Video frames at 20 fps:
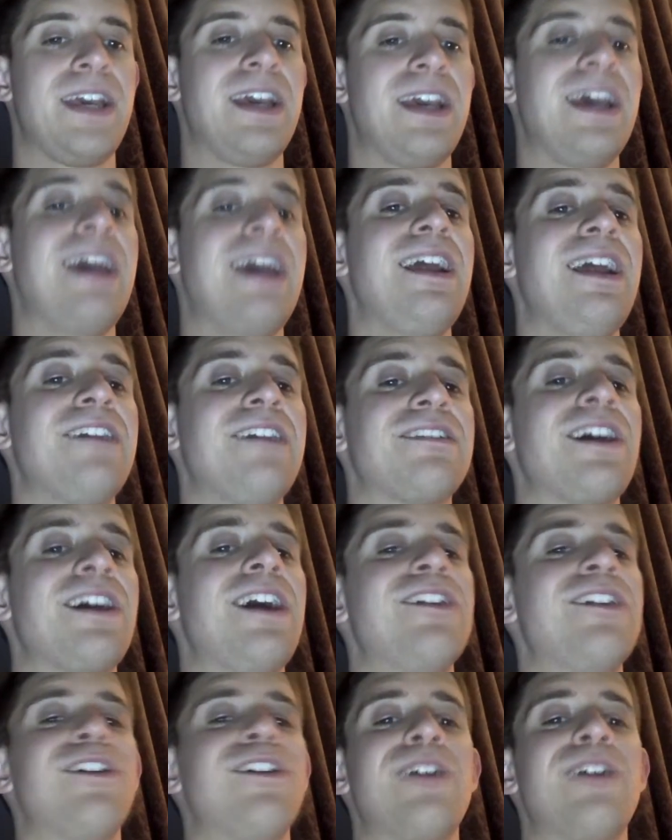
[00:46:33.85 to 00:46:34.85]
and has
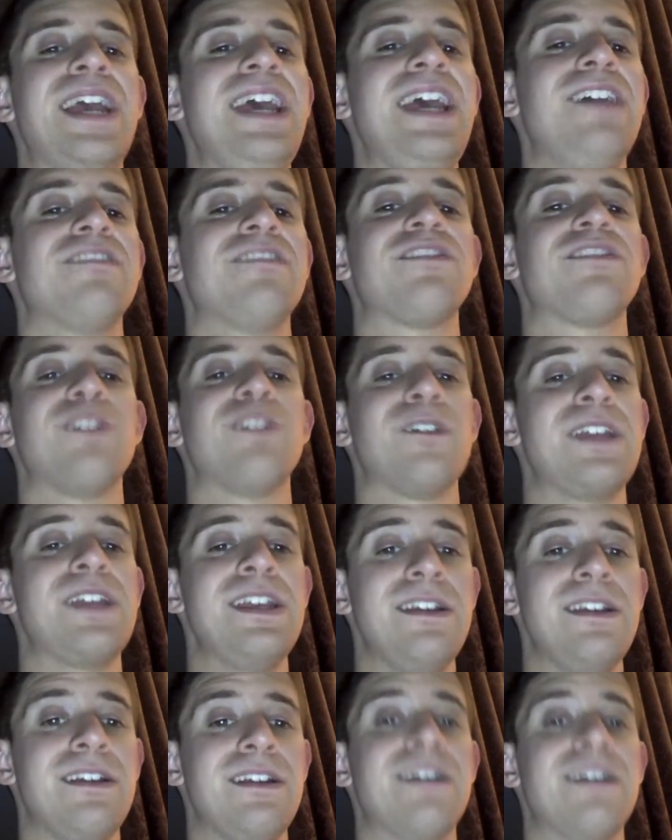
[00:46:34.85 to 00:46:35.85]
gotten her hands dirty
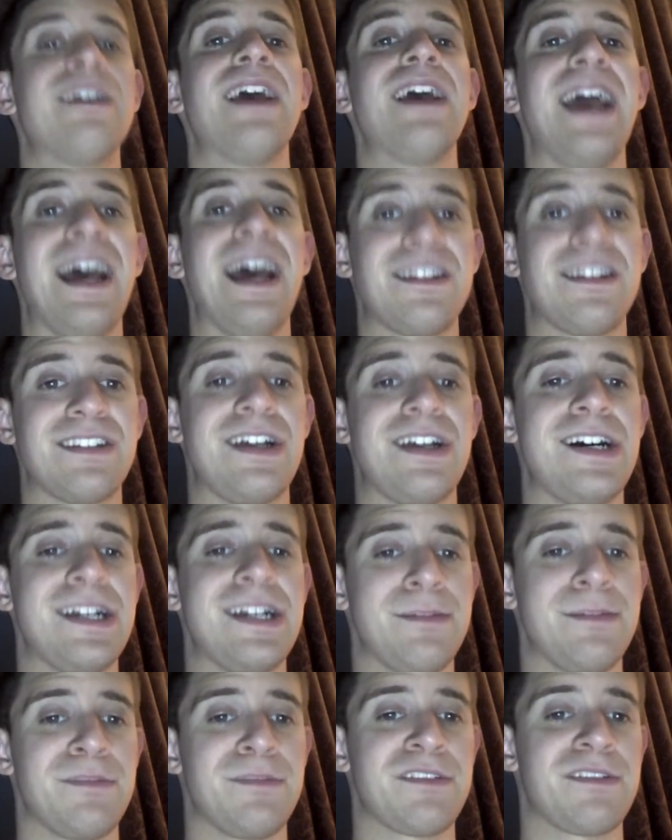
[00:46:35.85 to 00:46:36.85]
at
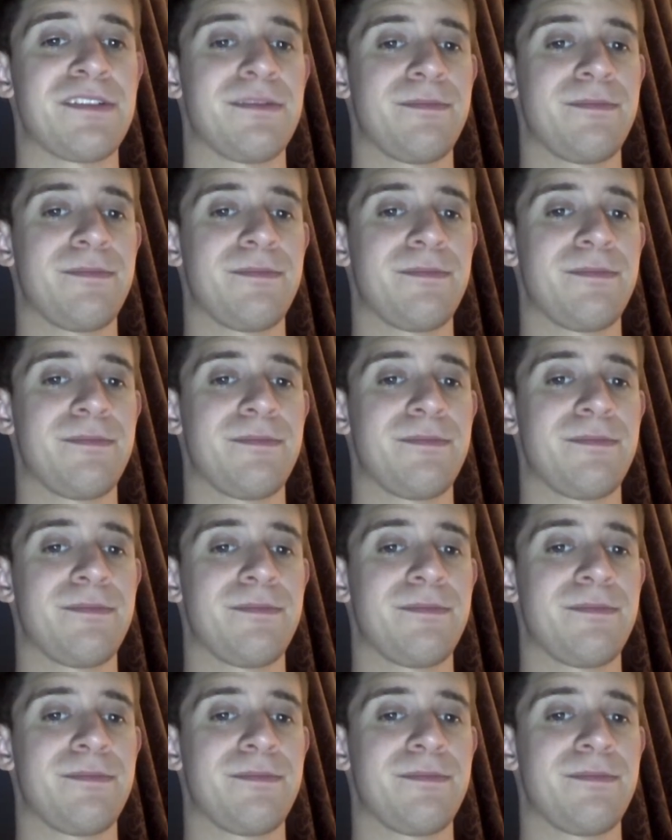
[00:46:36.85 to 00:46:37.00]
times.